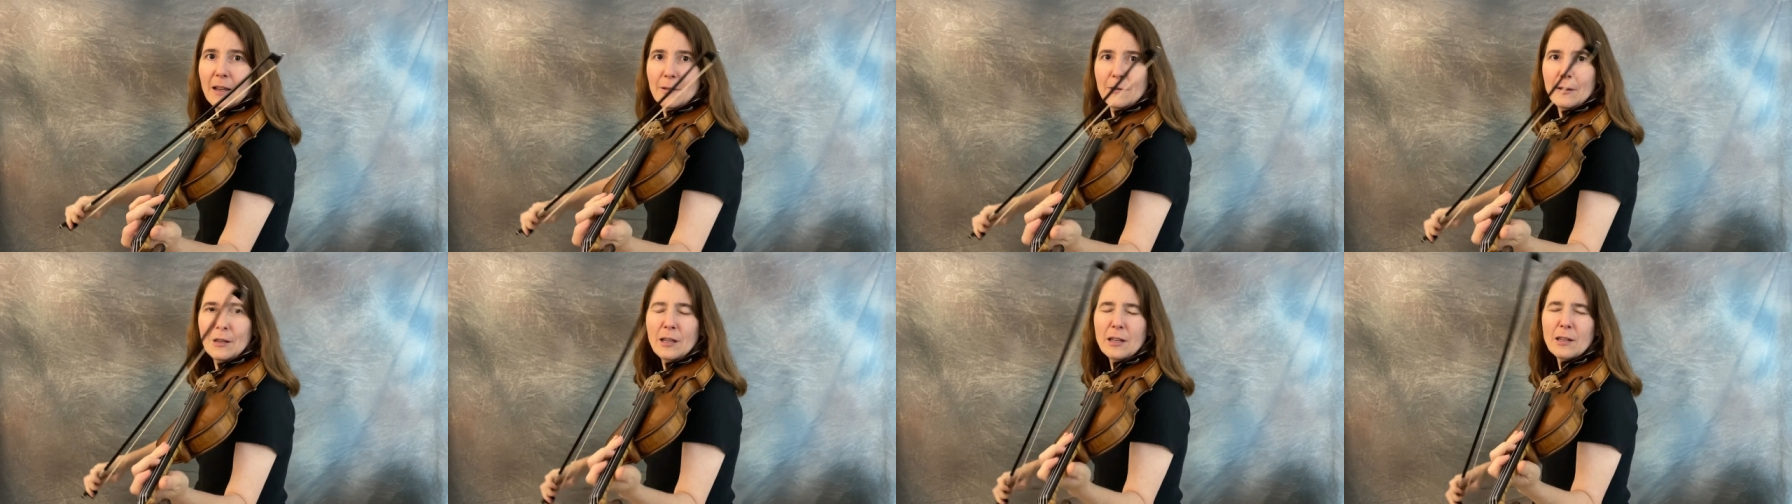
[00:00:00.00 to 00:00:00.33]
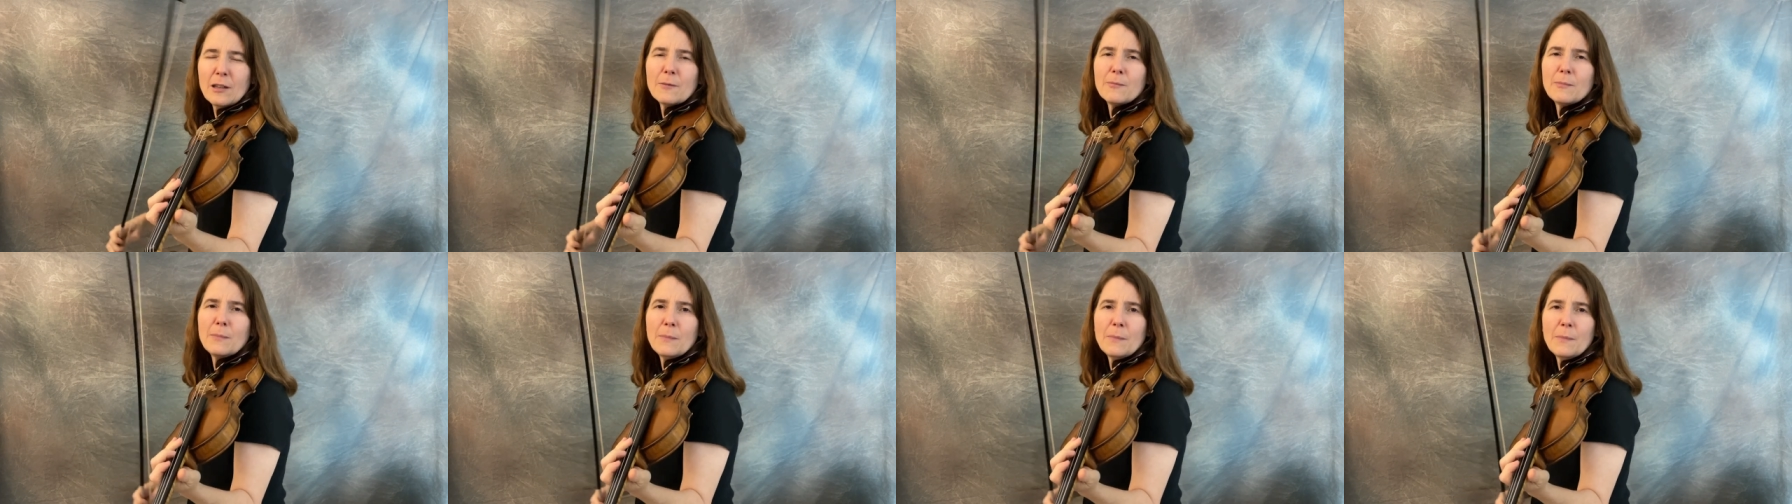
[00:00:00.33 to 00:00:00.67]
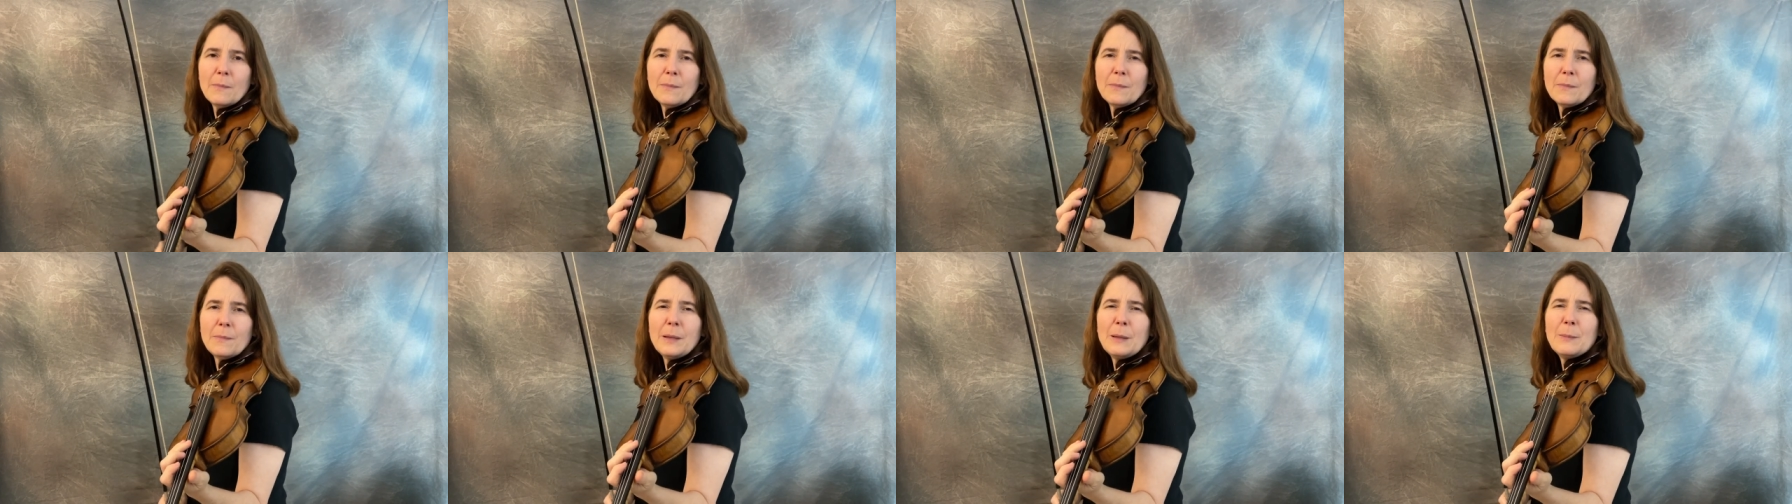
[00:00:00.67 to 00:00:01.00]

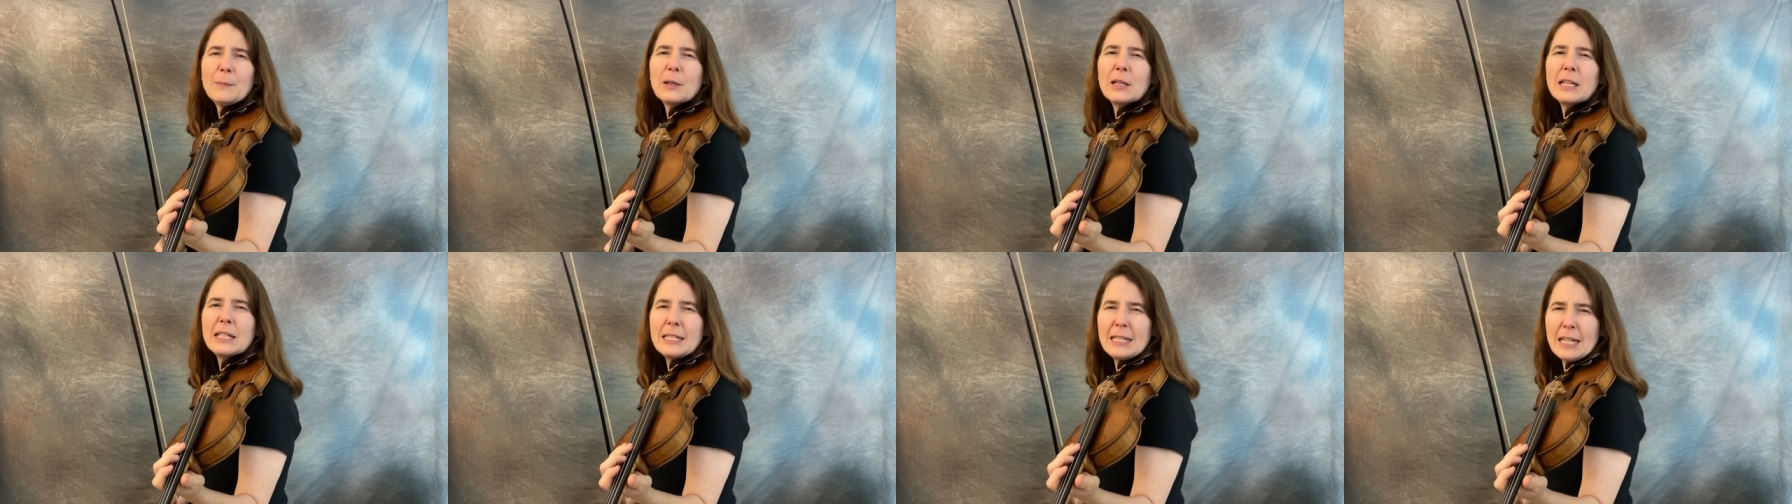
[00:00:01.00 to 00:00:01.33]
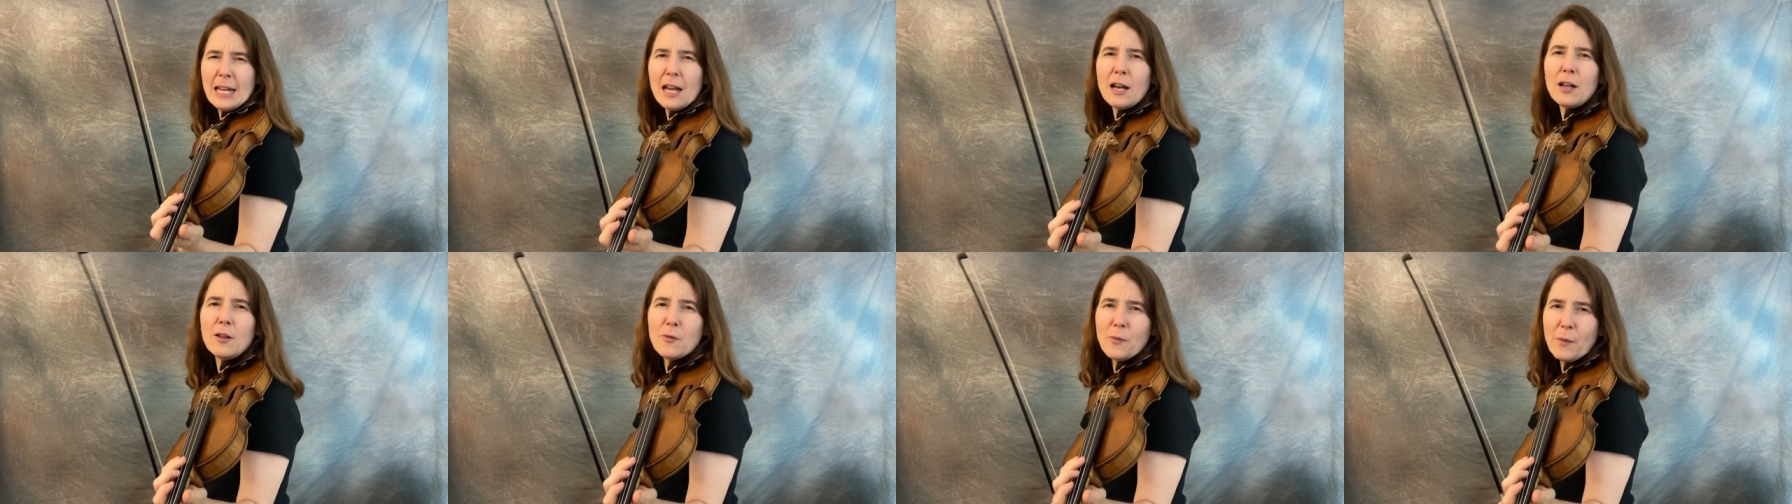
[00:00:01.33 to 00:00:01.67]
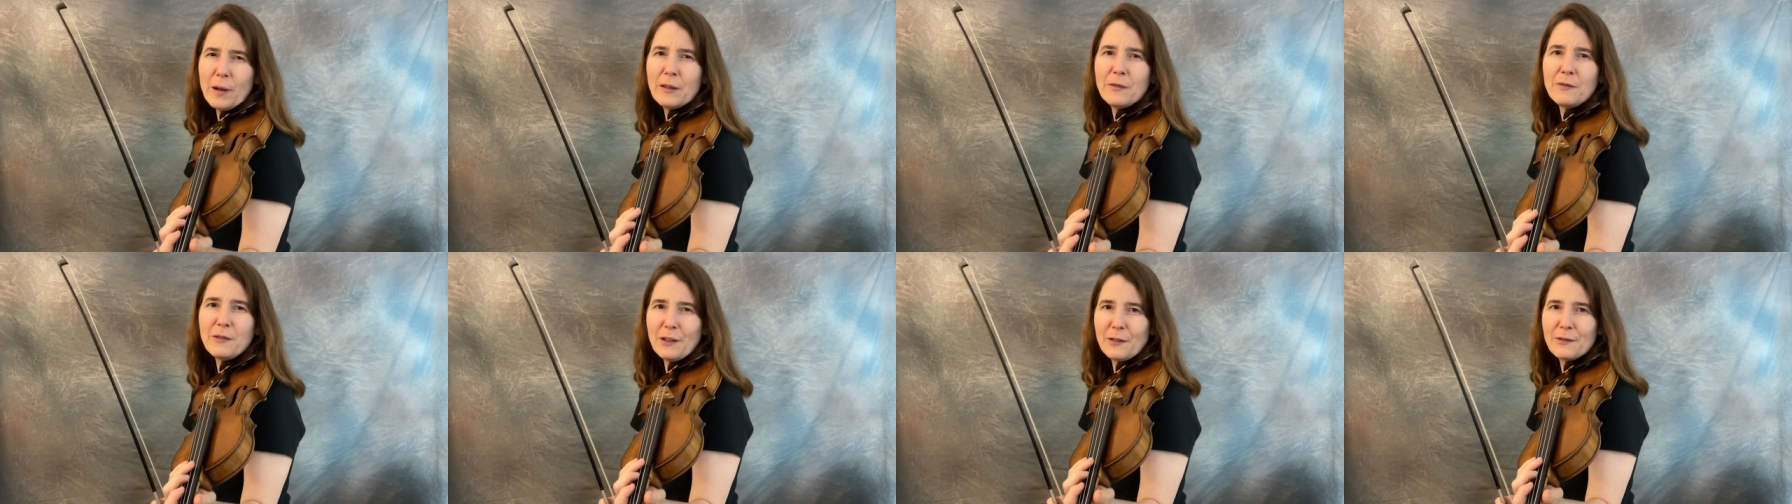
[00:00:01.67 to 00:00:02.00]
Mm, people can tell
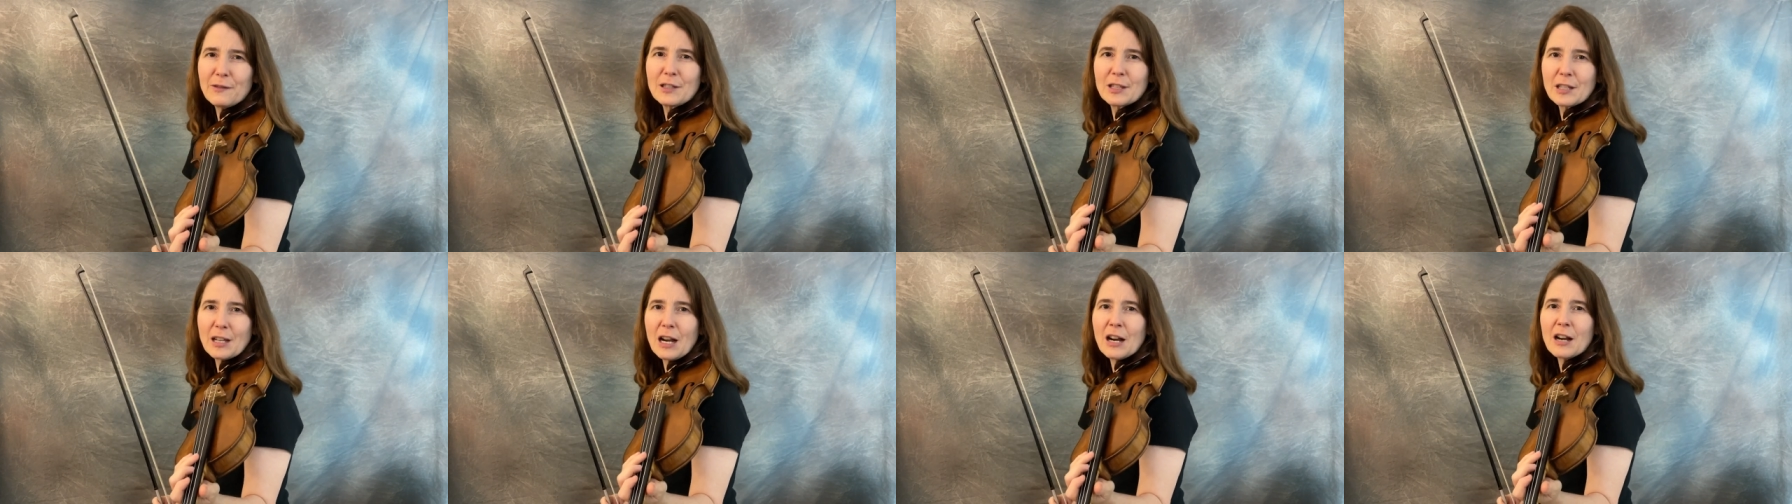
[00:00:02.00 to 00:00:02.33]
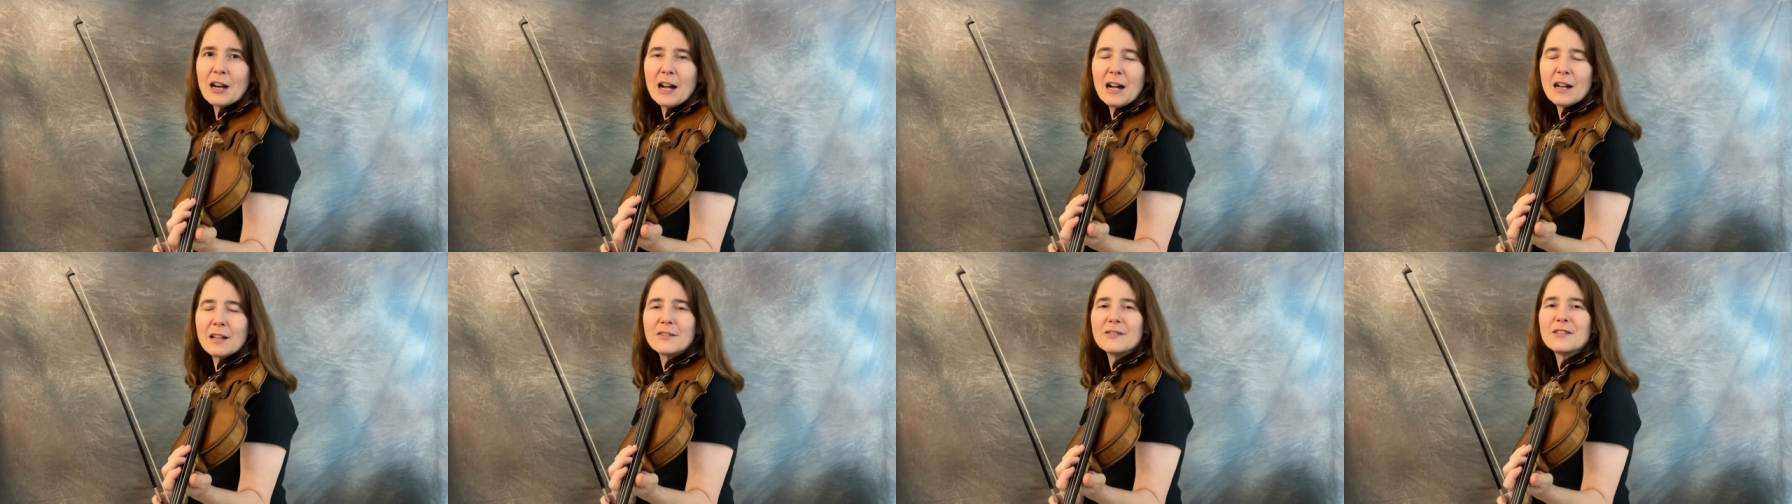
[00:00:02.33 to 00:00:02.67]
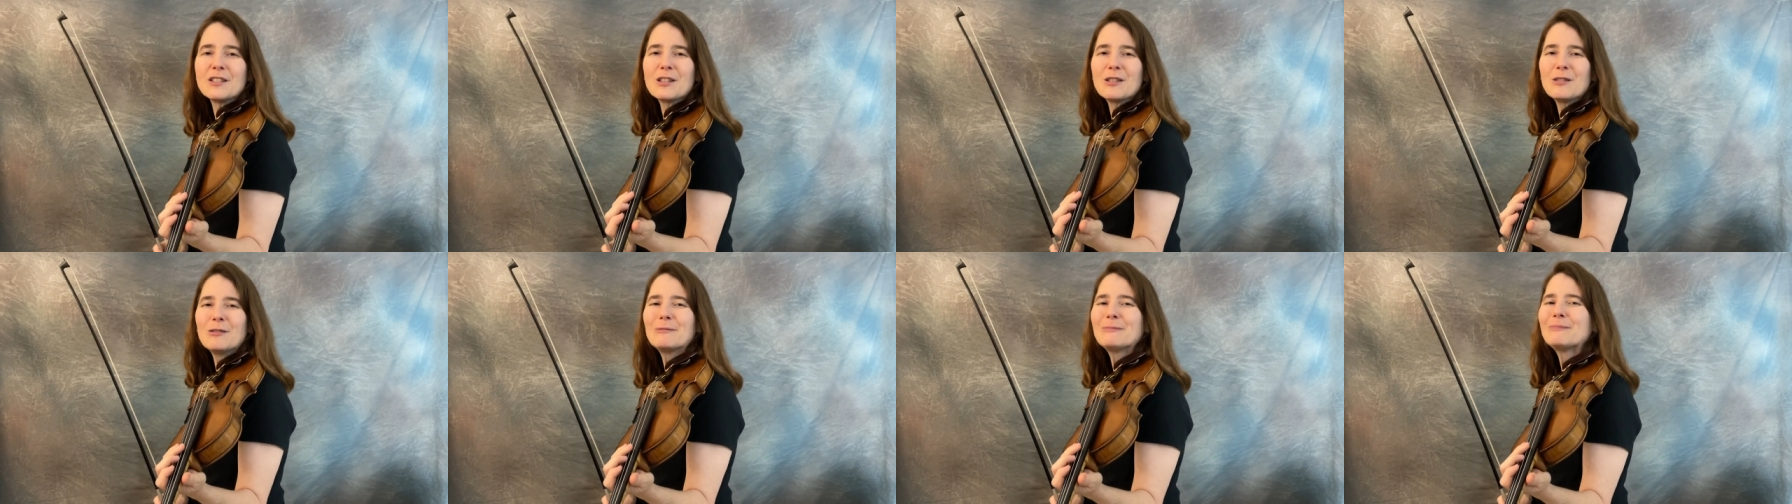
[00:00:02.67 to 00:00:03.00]
when fifths are out of
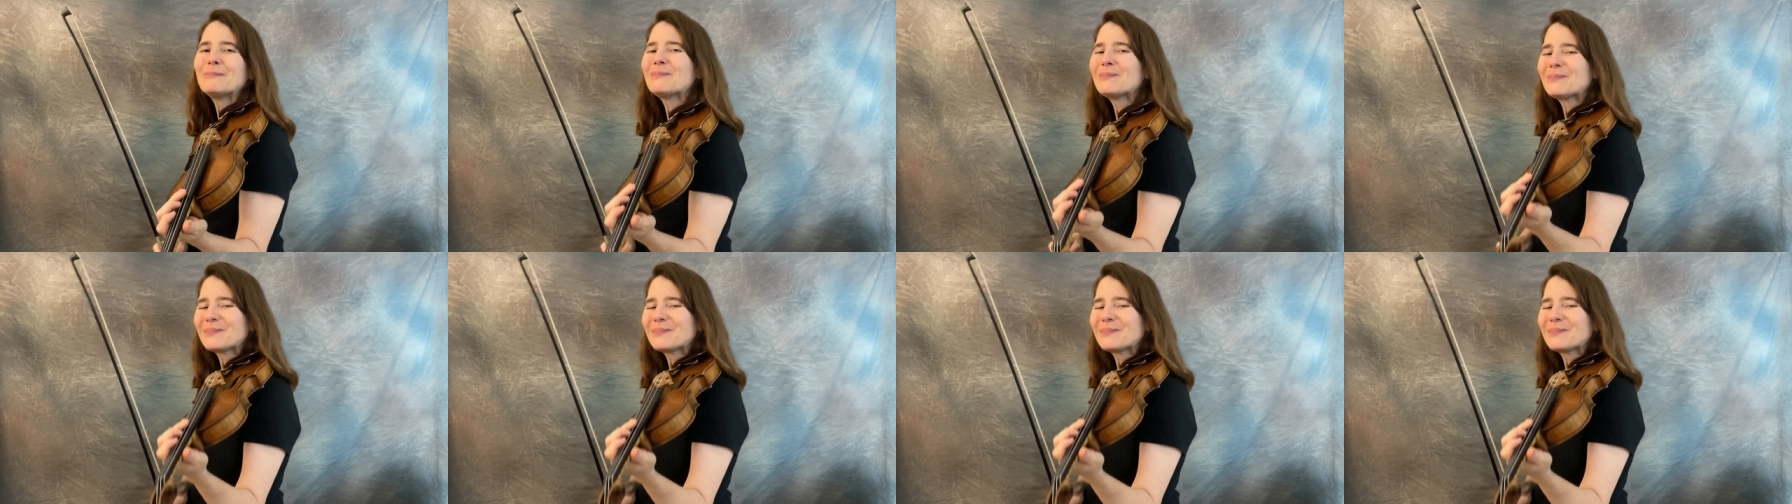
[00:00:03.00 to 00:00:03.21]
tune.